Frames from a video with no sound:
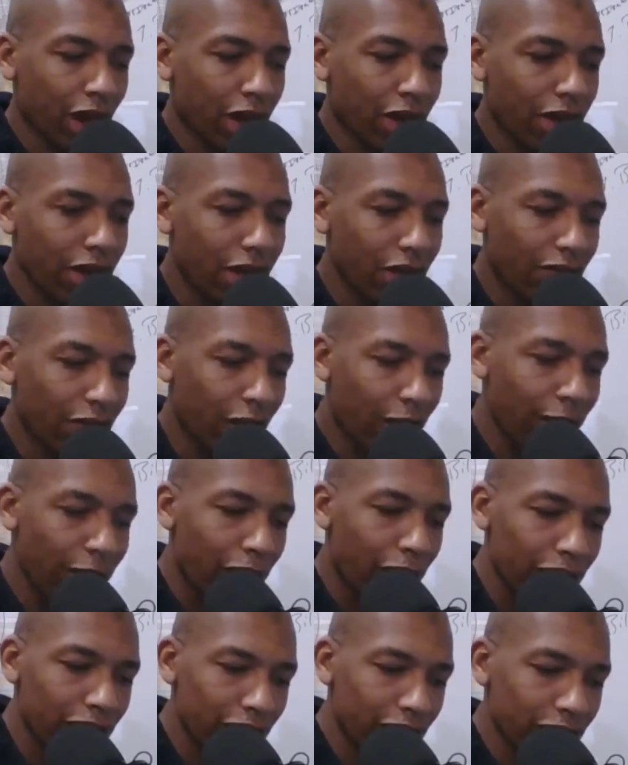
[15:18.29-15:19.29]
underneath
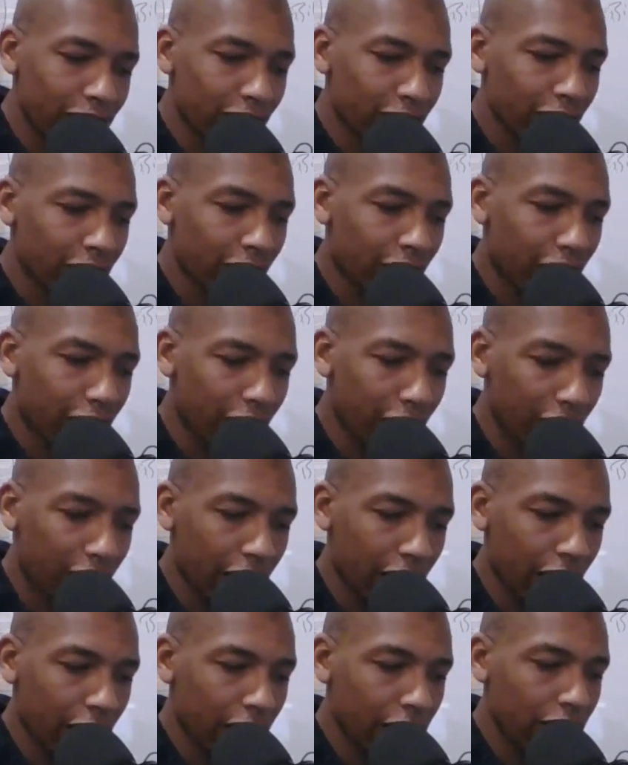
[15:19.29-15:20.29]
emergency
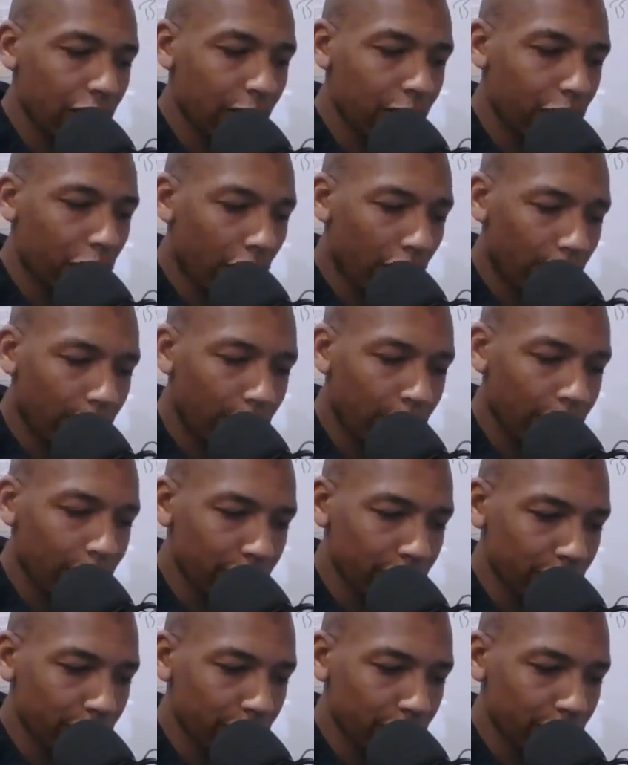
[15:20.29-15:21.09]
department.